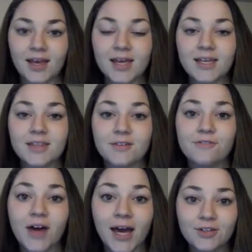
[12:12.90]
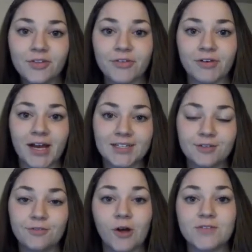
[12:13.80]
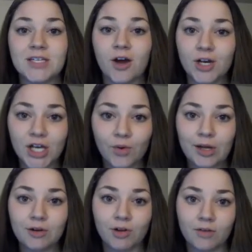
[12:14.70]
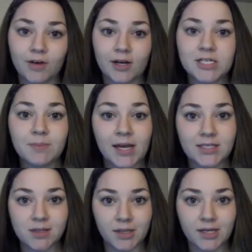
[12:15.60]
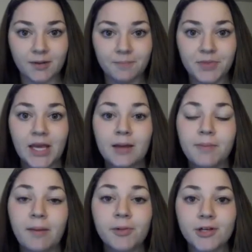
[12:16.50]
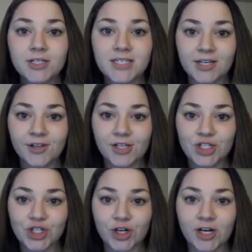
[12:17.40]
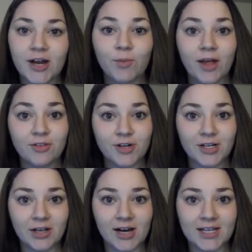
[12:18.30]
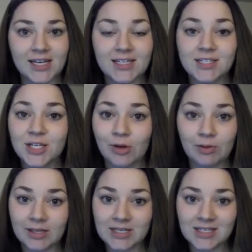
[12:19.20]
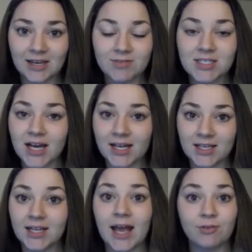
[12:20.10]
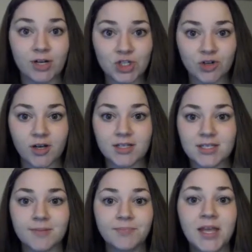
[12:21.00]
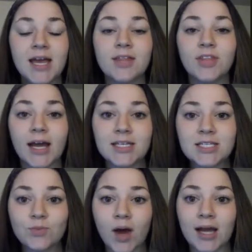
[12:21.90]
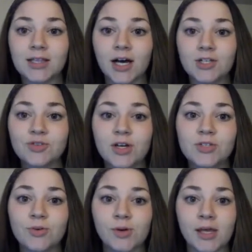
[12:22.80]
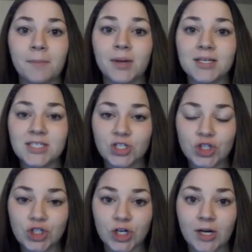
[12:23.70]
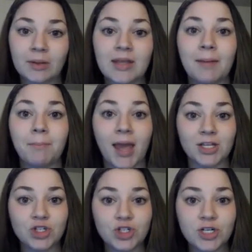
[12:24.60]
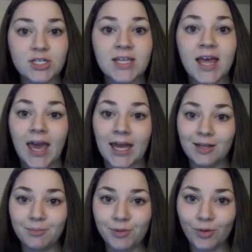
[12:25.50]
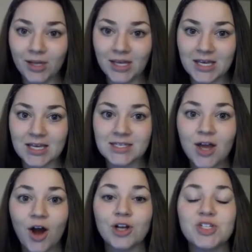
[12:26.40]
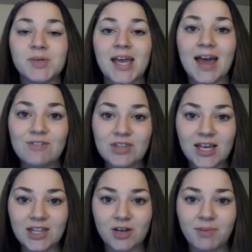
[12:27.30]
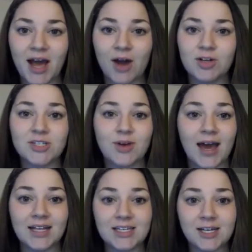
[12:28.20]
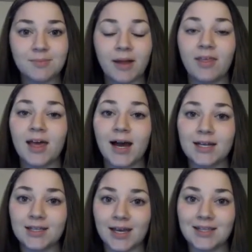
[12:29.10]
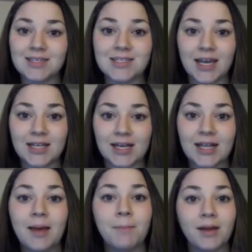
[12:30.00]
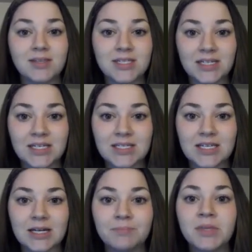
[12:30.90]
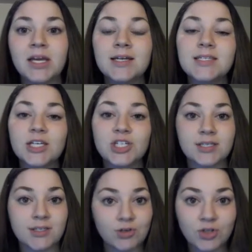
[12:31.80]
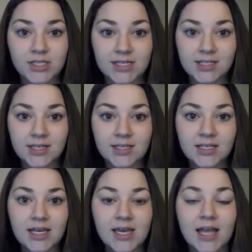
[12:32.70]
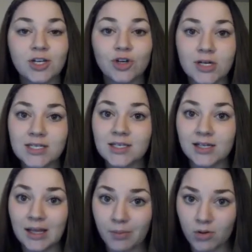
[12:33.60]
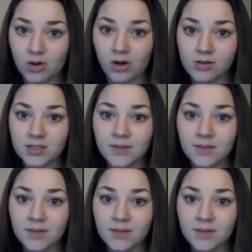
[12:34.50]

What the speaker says: The final threat involves the ongoing coronavirus pandemic. People are still unsure whether or not it is totally safe to dine in at restaurants. That is why La Trattoria must ensure that managers and employees are doing everything in their power to adhere by the guidelines stated by the CDC, such as social distancing and increased cleaning protocols.